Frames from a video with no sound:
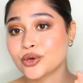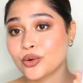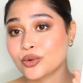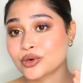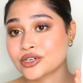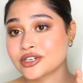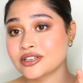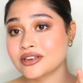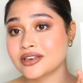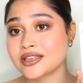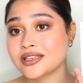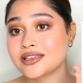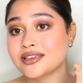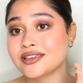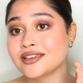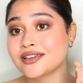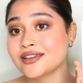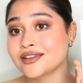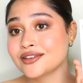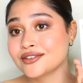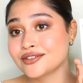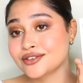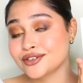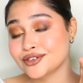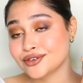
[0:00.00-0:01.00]
Totally,
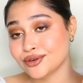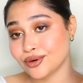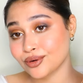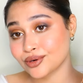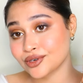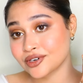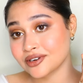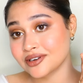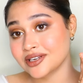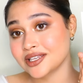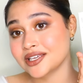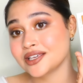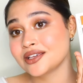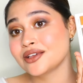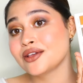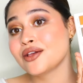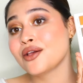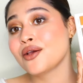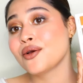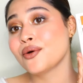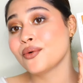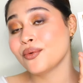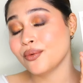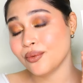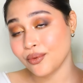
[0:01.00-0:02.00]
totally
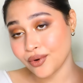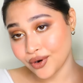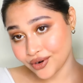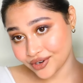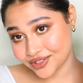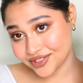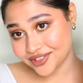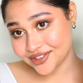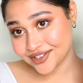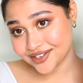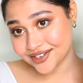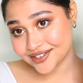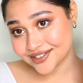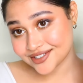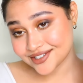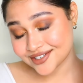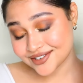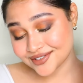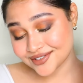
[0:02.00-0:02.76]
worth it.